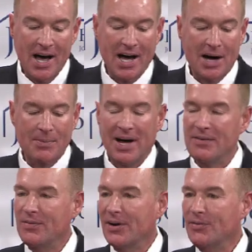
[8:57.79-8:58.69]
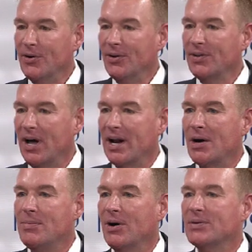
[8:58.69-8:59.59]
I've heard a lot
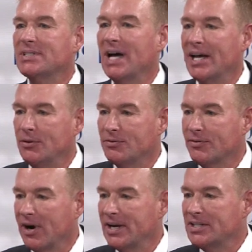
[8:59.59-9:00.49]
about title fraud.